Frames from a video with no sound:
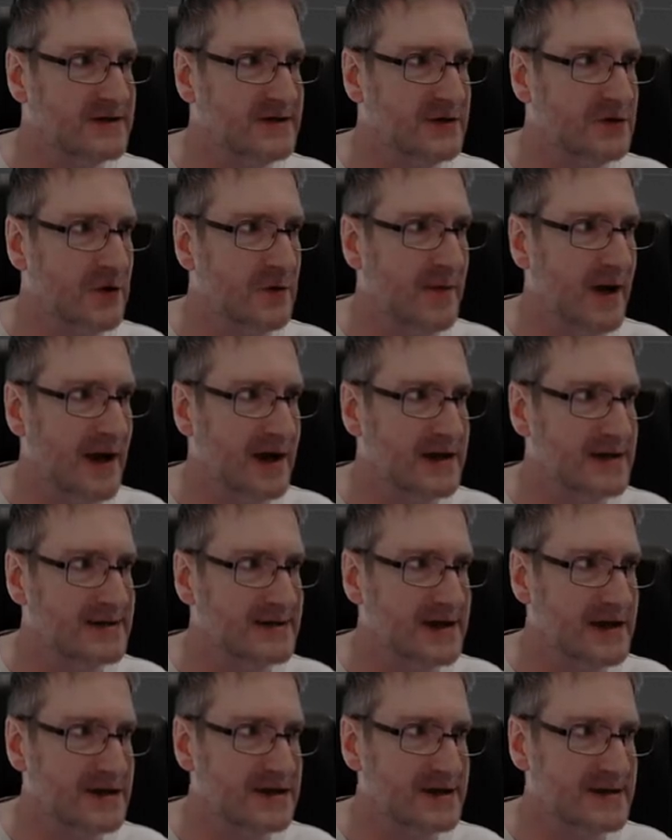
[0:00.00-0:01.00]
That toolbar
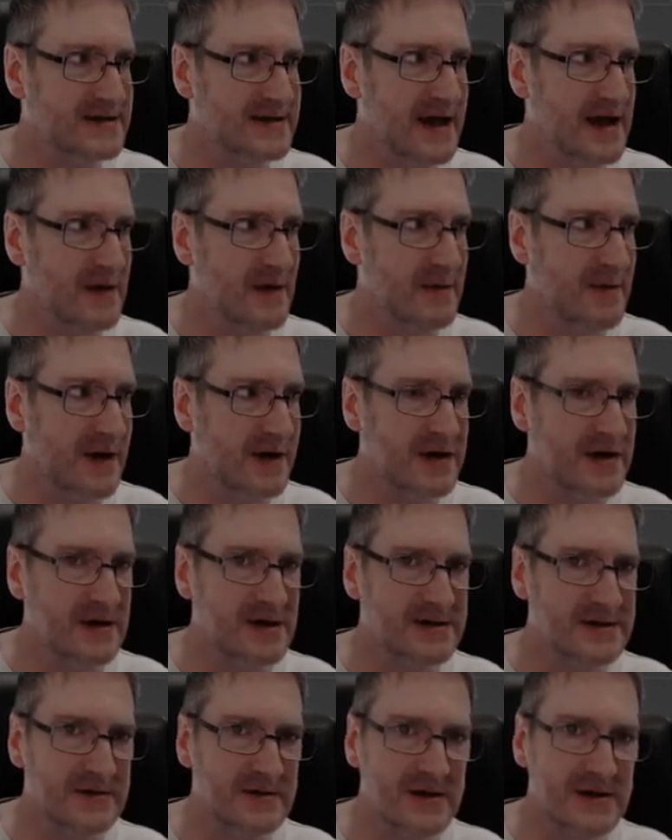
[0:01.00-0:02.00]
you see just there where my
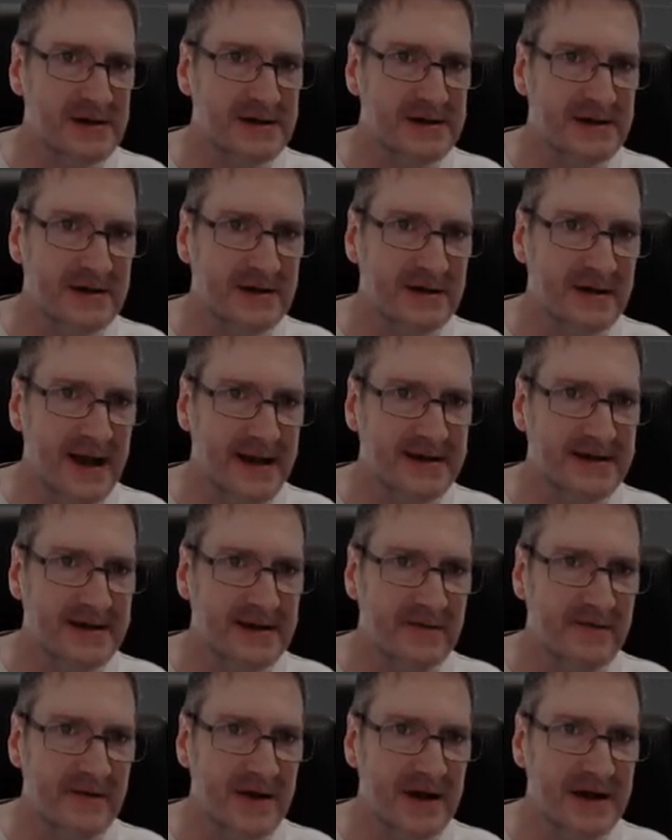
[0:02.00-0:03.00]
cursor is,
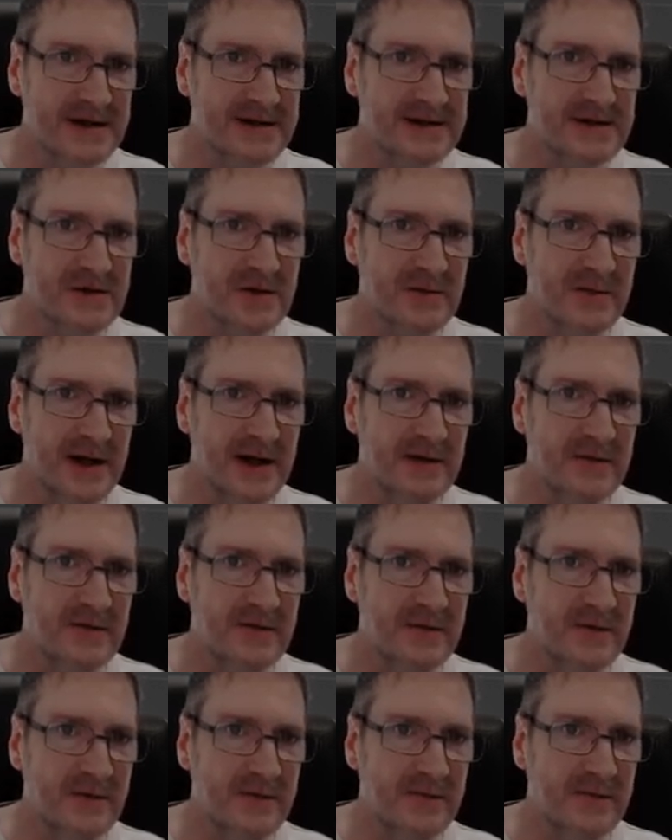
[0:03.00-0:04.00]
that's the Phoenix
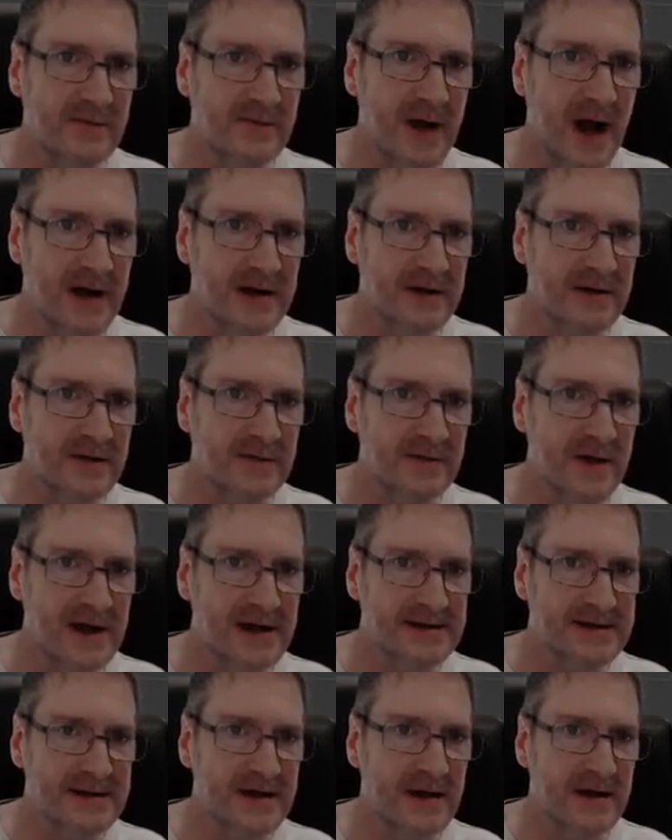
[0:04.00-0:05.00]
toolbar for particle
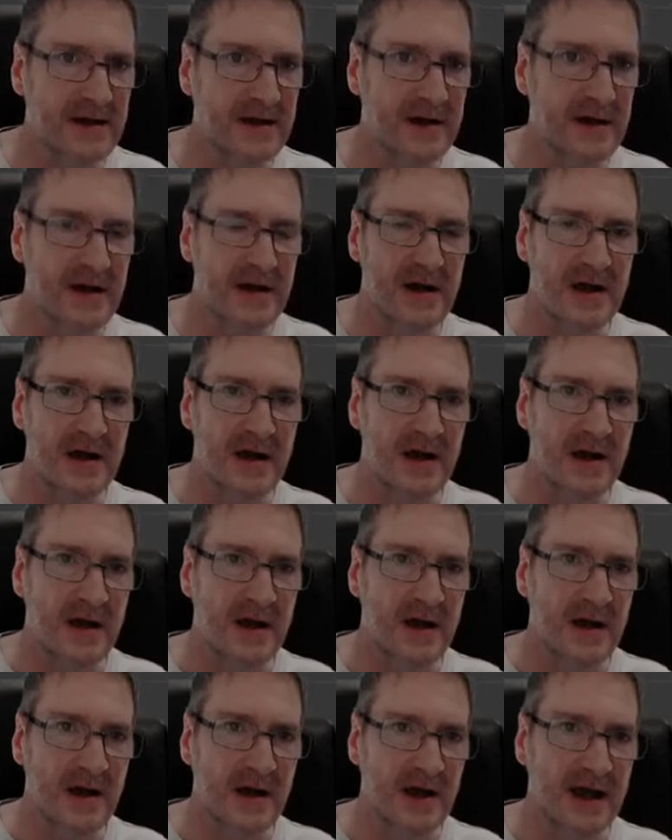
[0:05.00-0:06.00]
effects. So
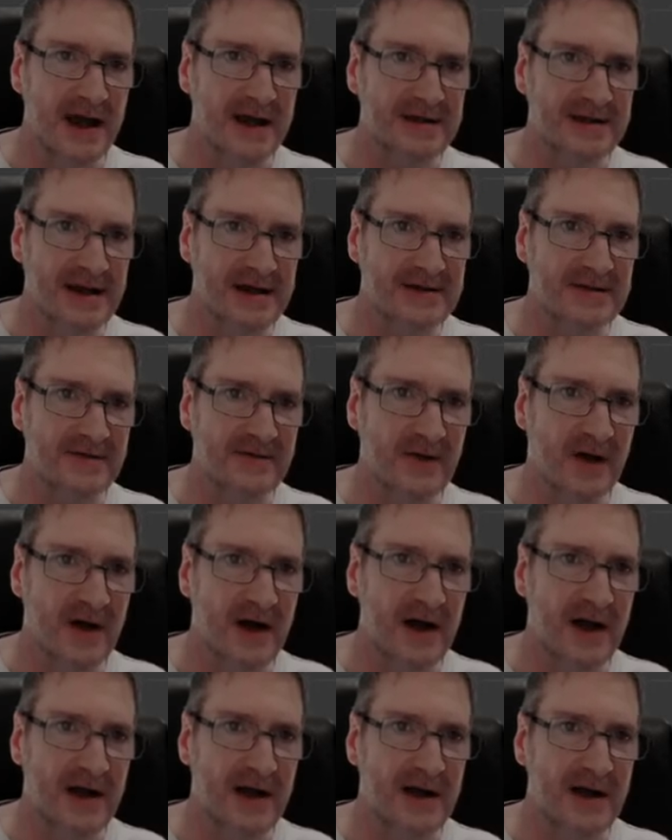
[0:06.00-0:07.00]
it does
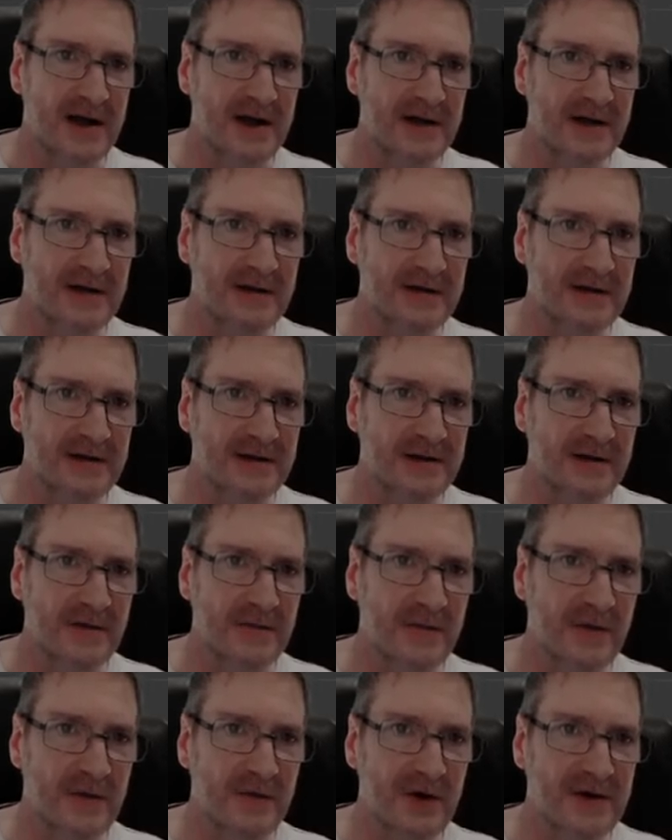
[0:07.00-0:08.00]
fire,
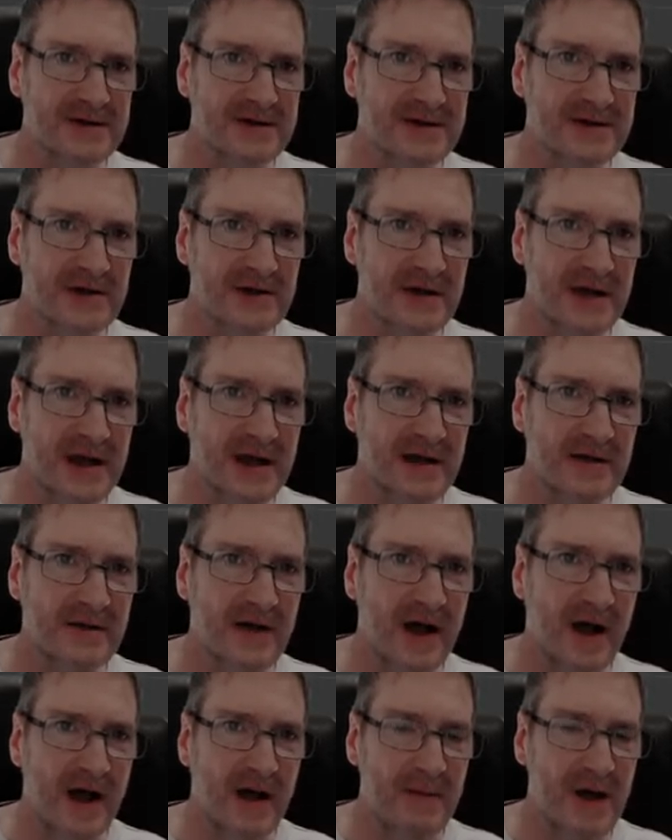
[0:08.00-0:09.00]
well, what does it do
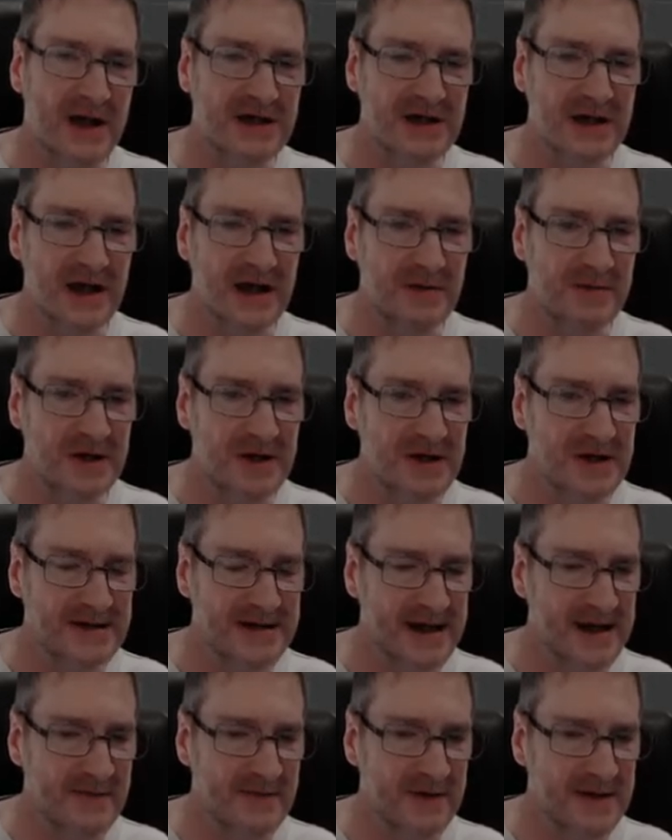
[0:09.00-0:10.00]
here? I'm actually going to be
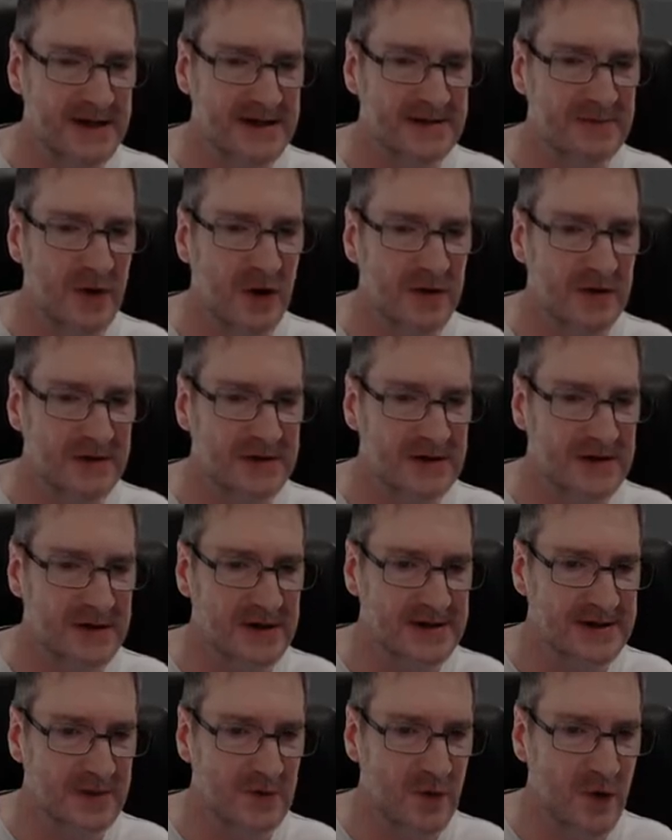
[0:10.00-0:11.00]
using it for this model to
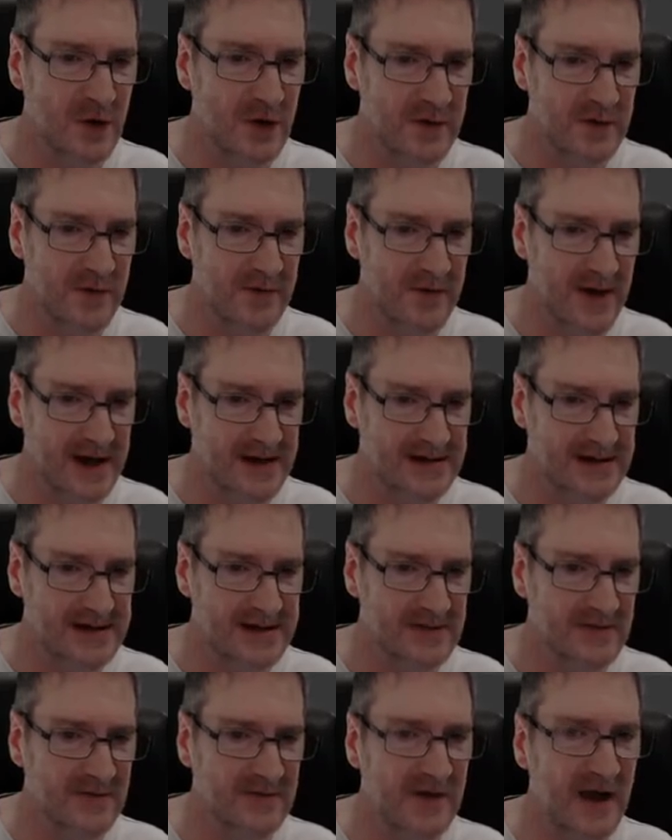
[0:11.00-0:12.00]
do some water
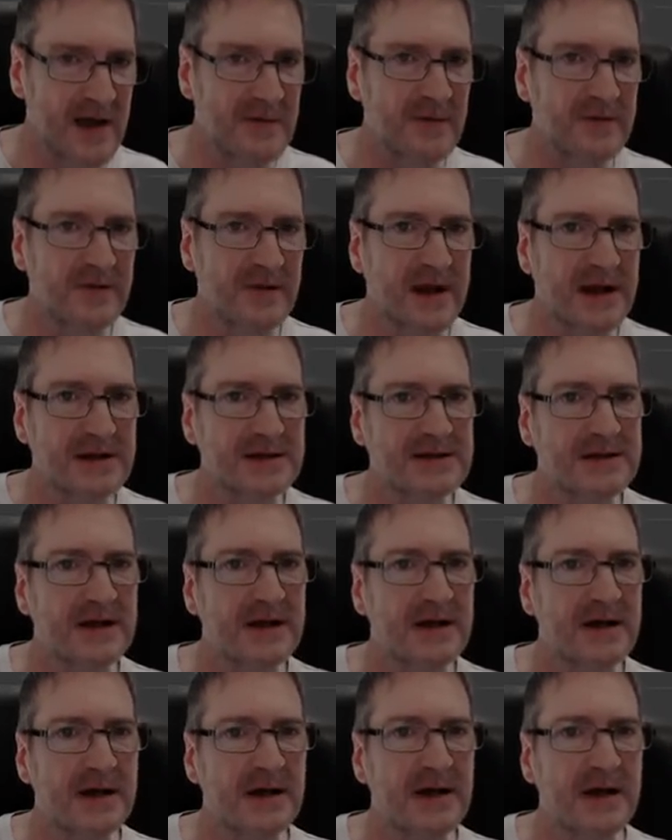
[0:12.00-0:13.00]
effects and some flame
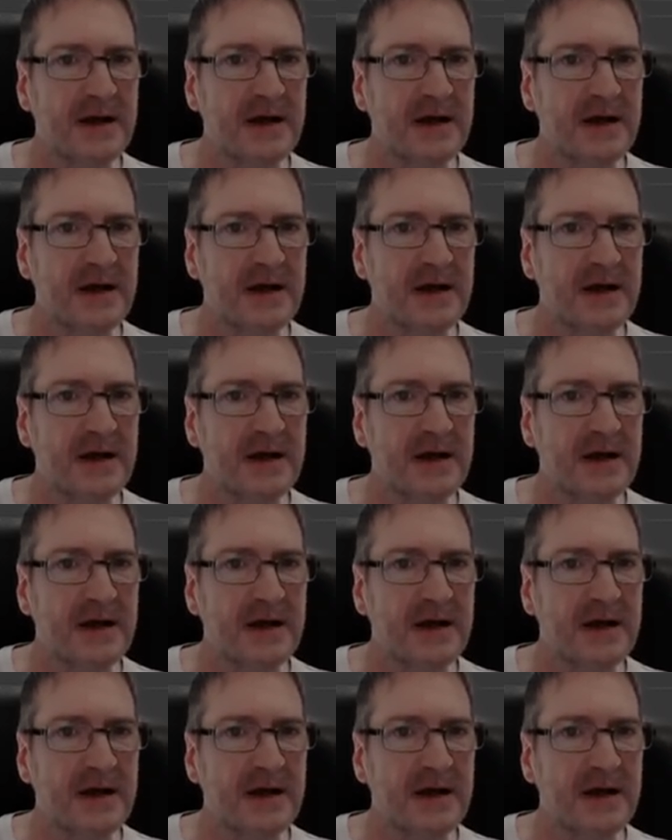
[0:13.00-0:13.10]
effects.